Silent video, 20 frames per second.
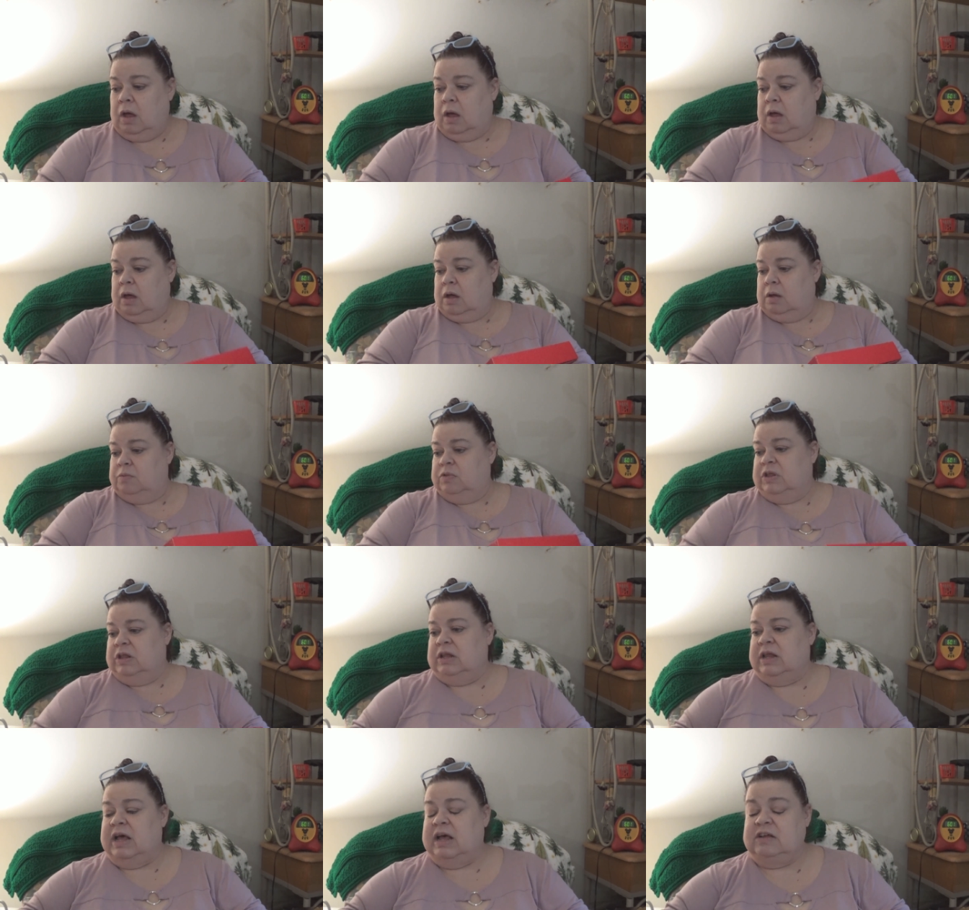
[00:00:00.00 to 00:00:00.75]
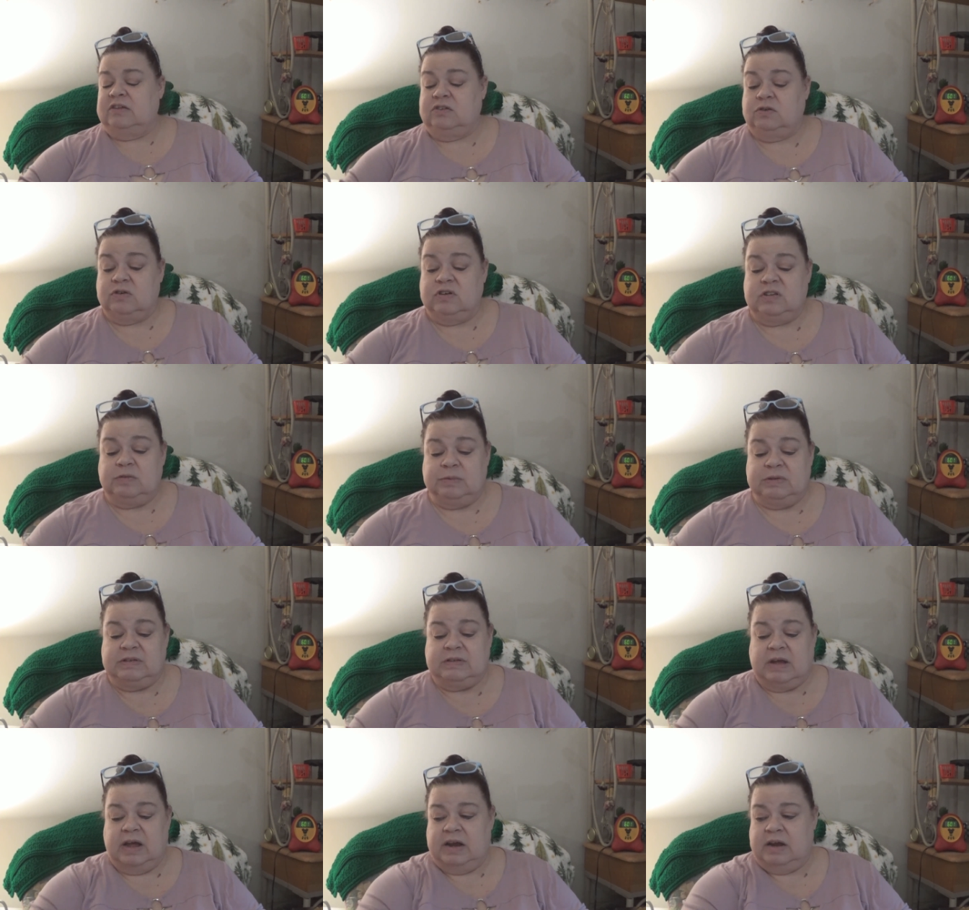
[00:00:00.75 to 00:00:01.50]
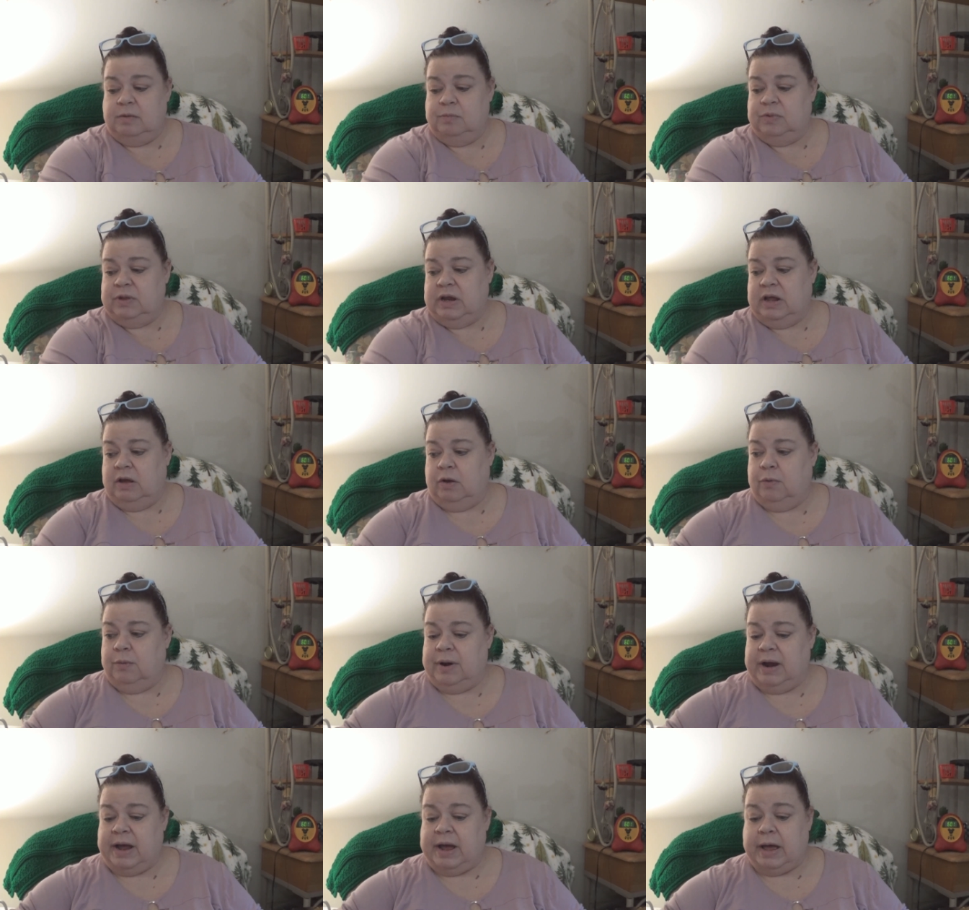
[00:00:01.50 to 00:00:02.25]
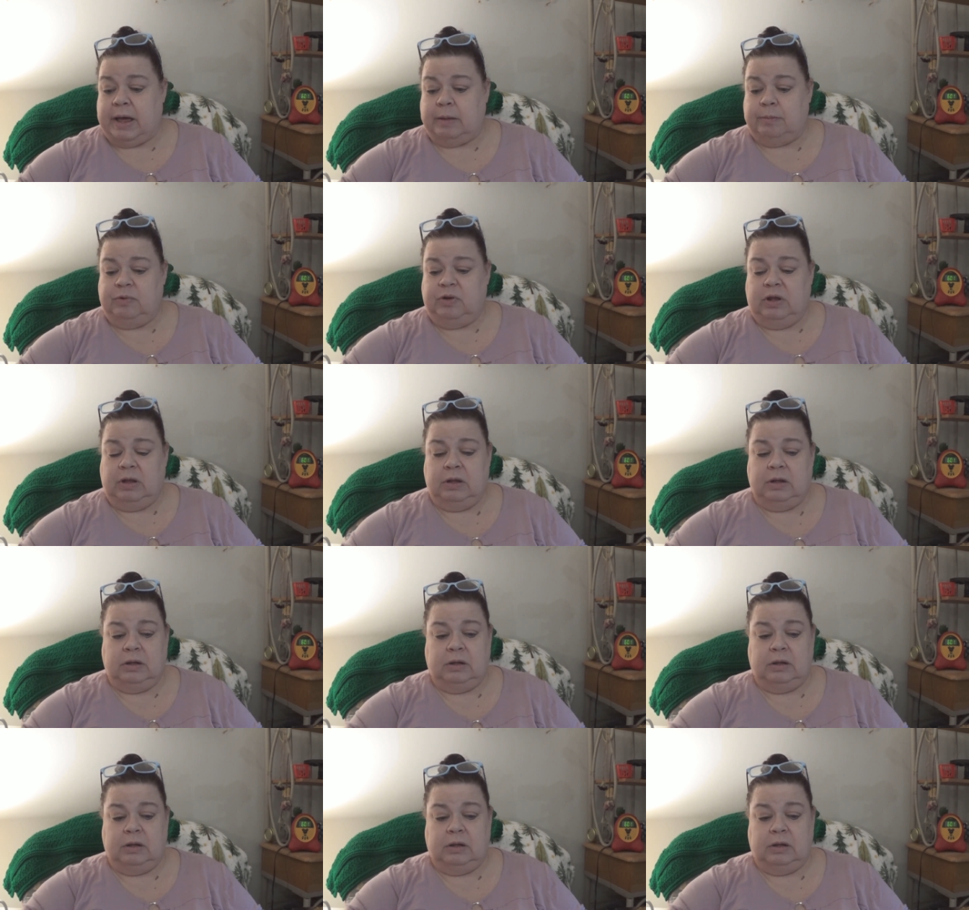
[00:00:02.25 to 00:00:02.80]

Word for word: The last Christmas item that I grabbed.